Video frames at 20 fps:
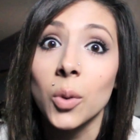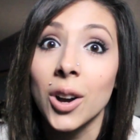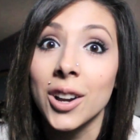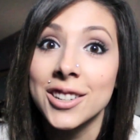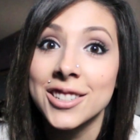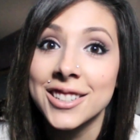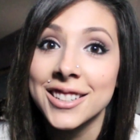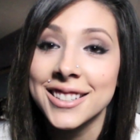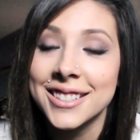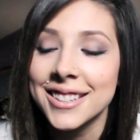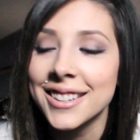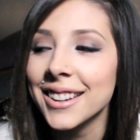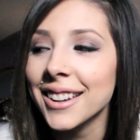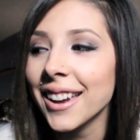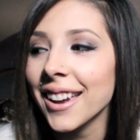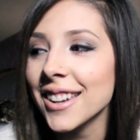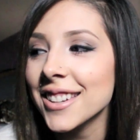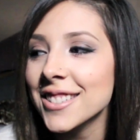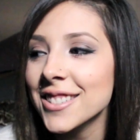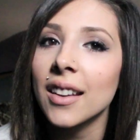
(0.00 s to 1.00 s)
Washington
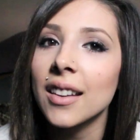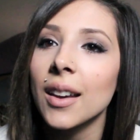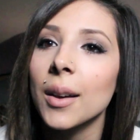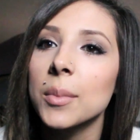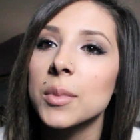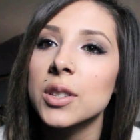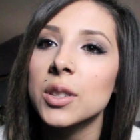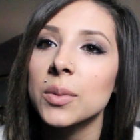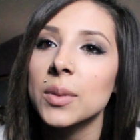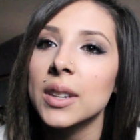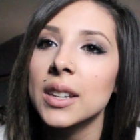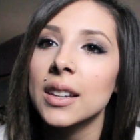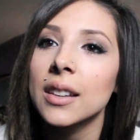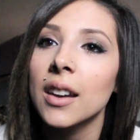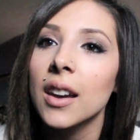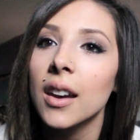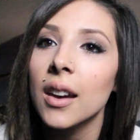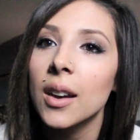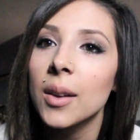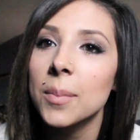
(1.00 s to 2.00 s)
again and I'm
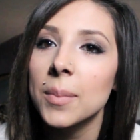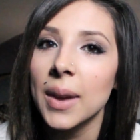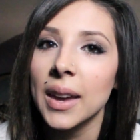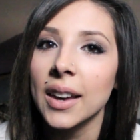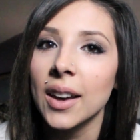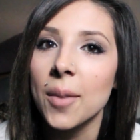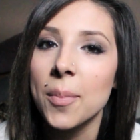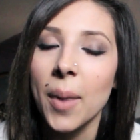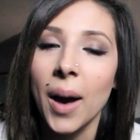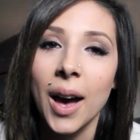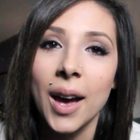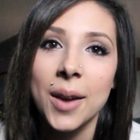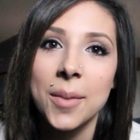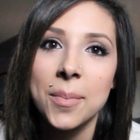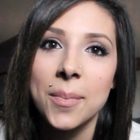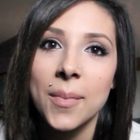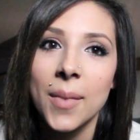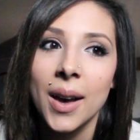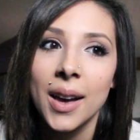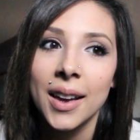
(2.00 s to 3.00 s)
doing makeup.
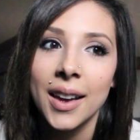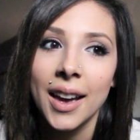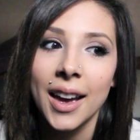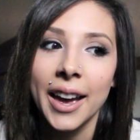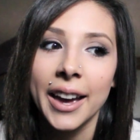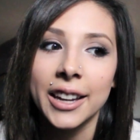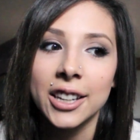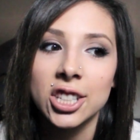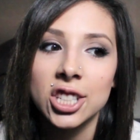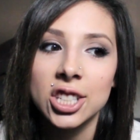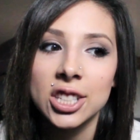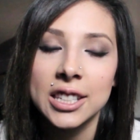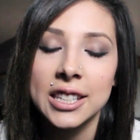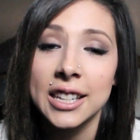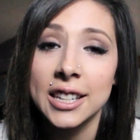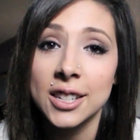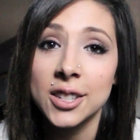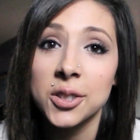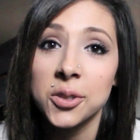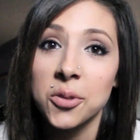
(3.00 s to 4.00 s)
I'm
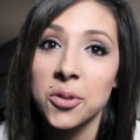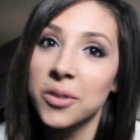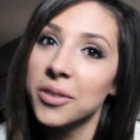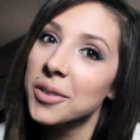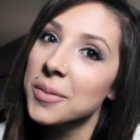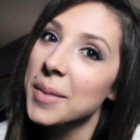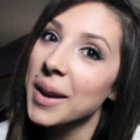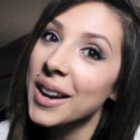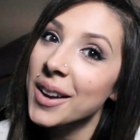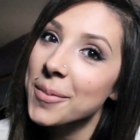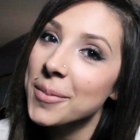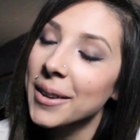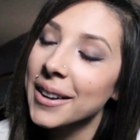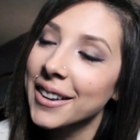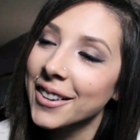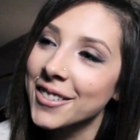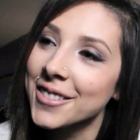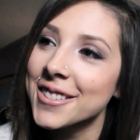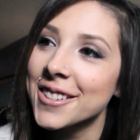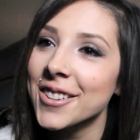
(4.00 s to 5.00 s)
actually in school for makeup
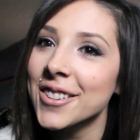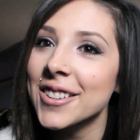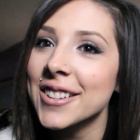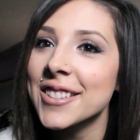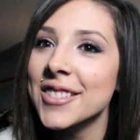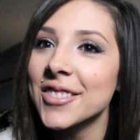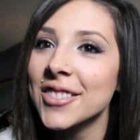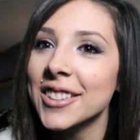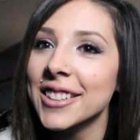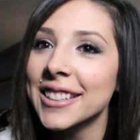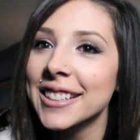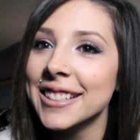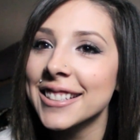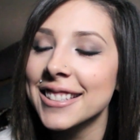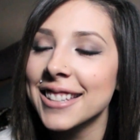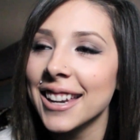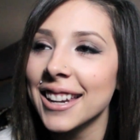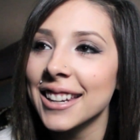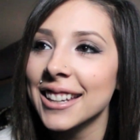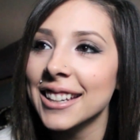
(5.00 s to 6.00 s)
right now, so it's really
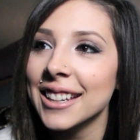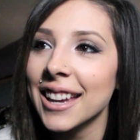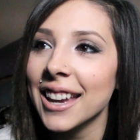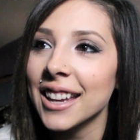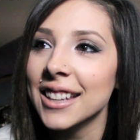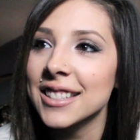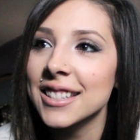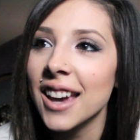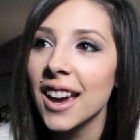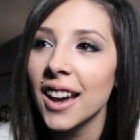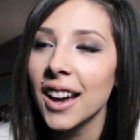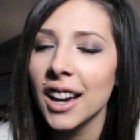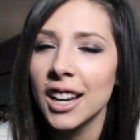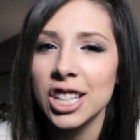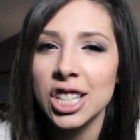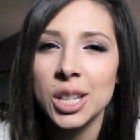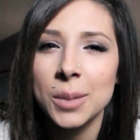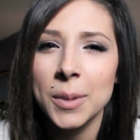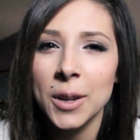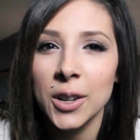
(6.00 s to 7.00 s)
exciting and I
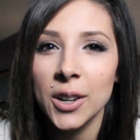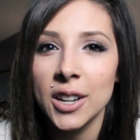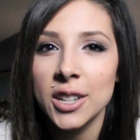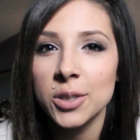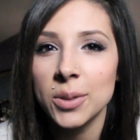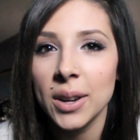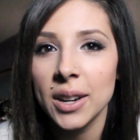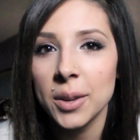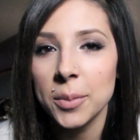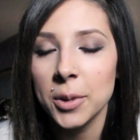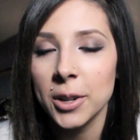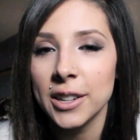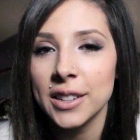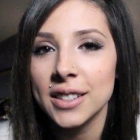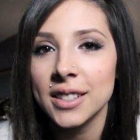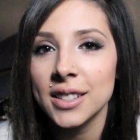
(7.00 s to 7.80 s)
should be graduating pretty